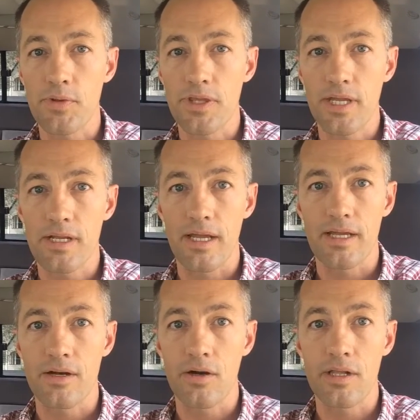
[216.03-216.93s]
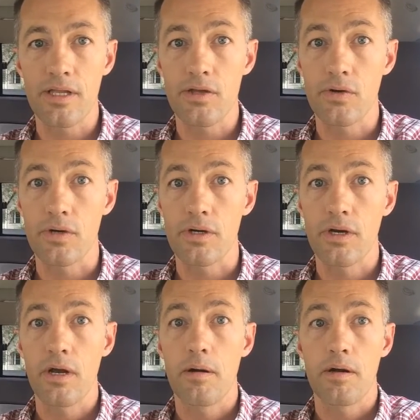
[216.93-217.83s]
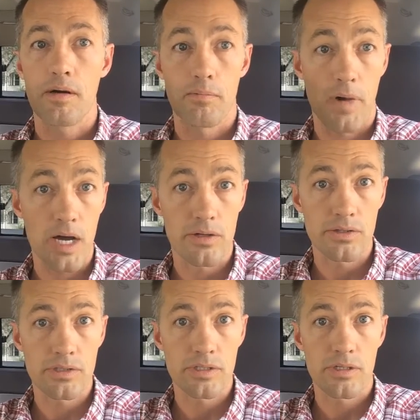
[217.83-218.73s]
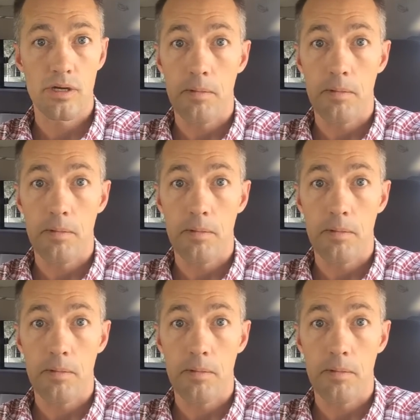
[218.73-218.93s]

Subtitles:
thing like calling your models